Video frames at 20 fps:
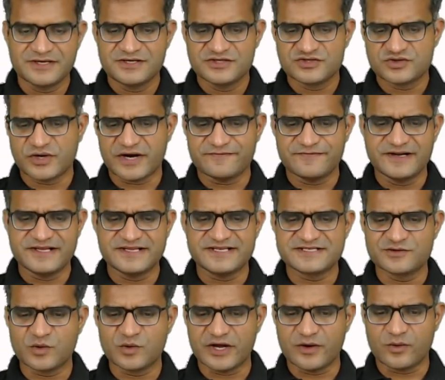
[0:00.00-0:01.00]
So roughly this
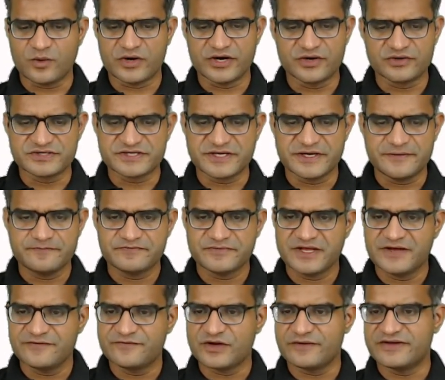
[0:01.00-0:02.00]
is what I wanted to say.
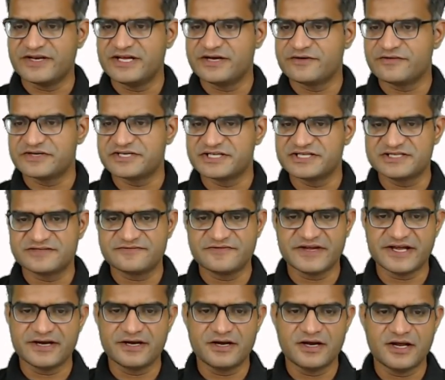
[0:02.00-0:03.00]
If you have any questions, we
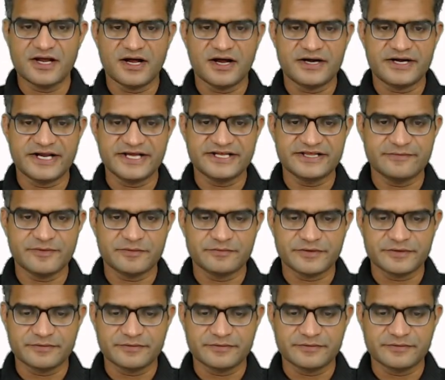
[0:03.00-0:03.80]
can take them up.